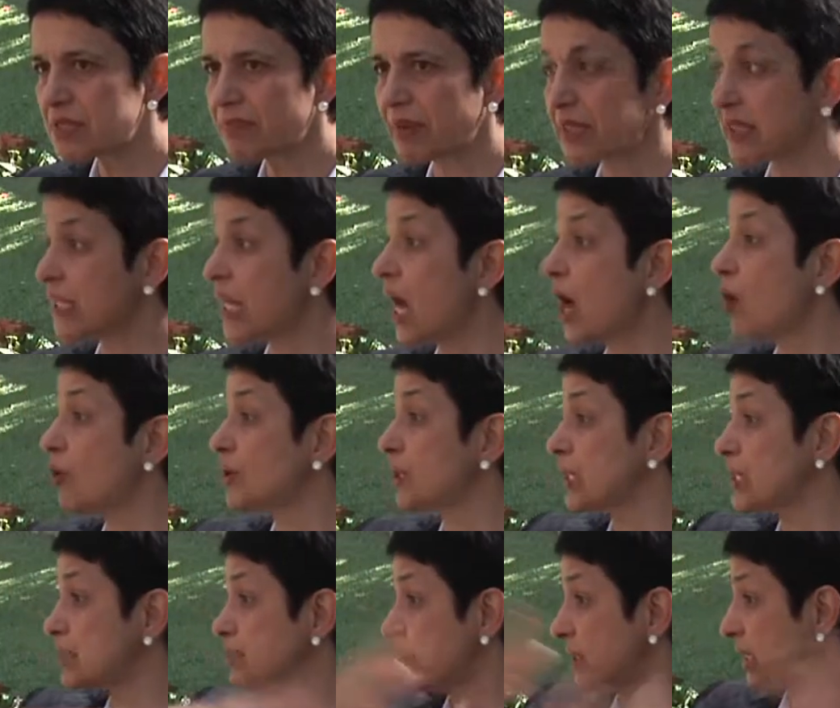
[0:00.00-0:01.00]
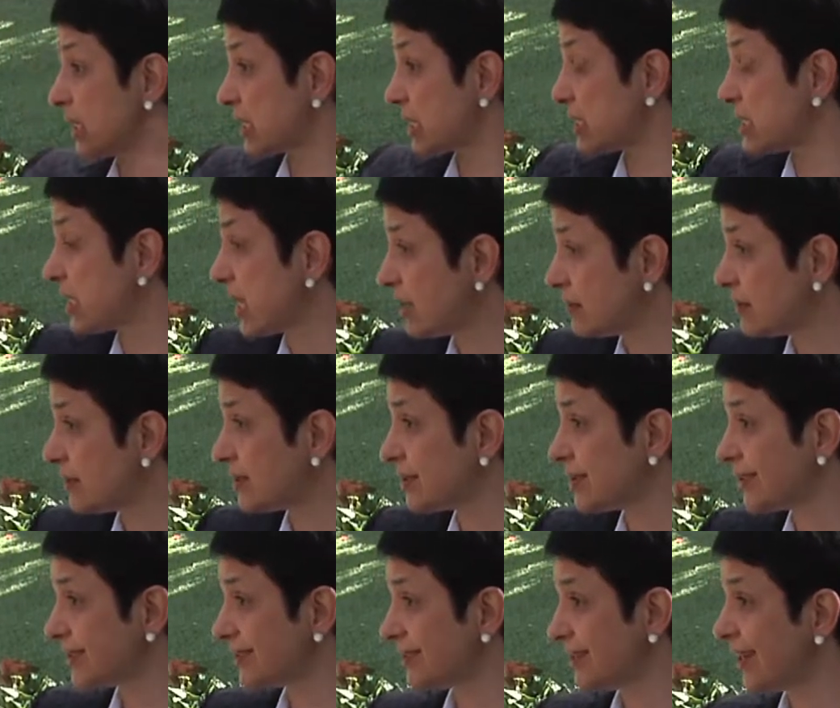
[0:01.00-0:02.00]
But now it has been extended
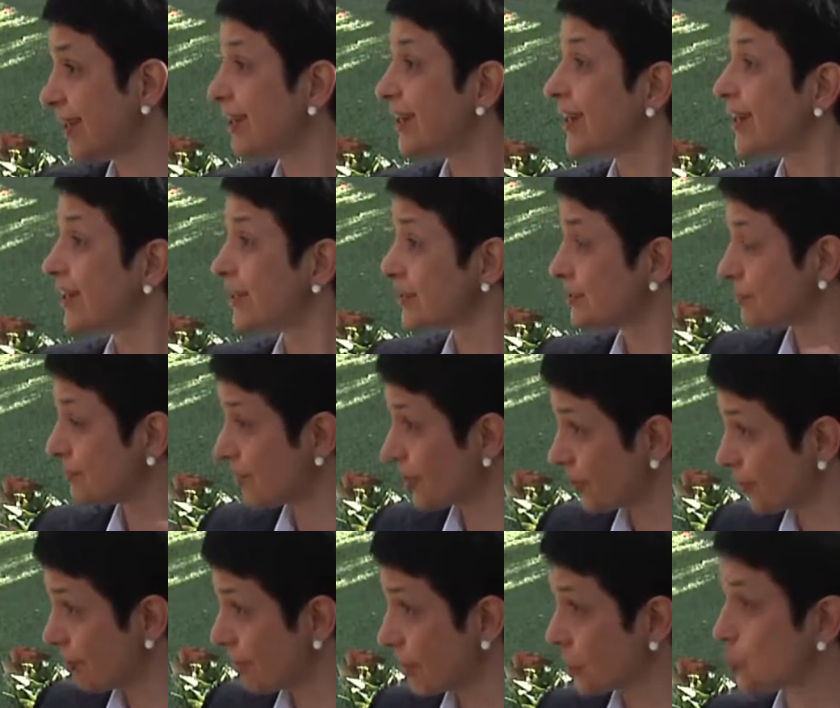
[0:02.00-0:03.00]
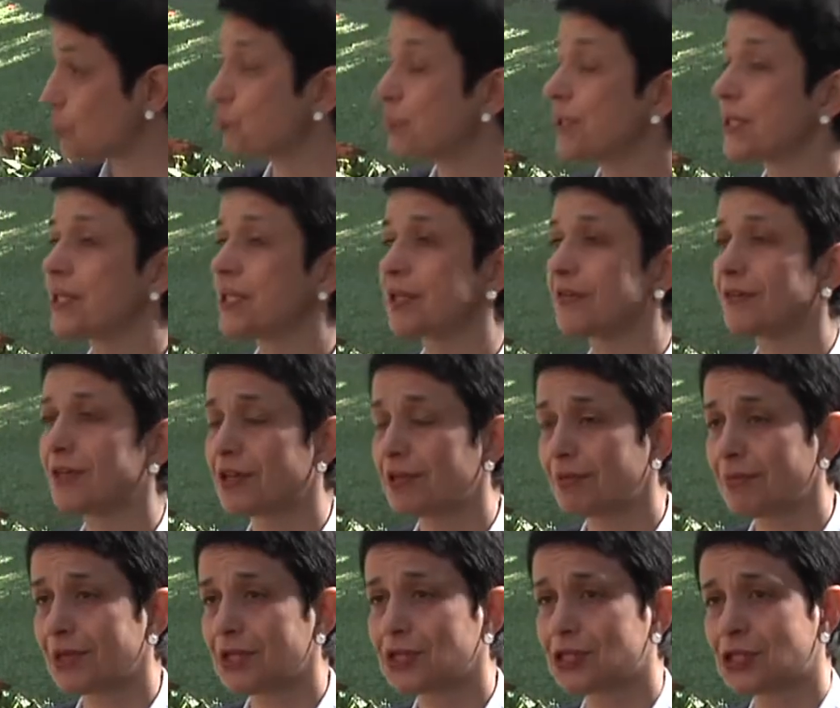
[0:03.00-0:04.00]
and it's very much bigger, very
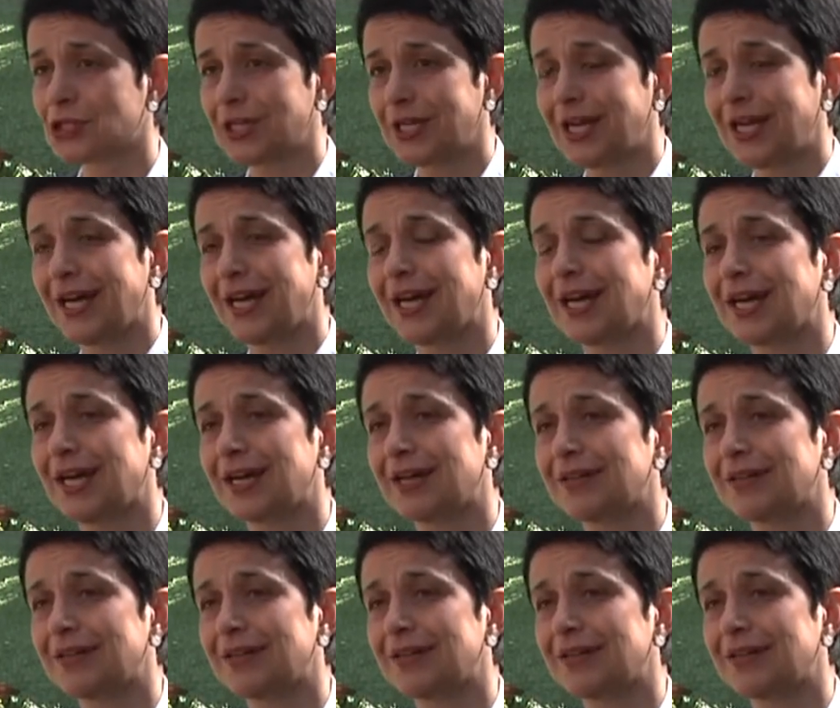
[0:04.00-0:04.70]
much uh,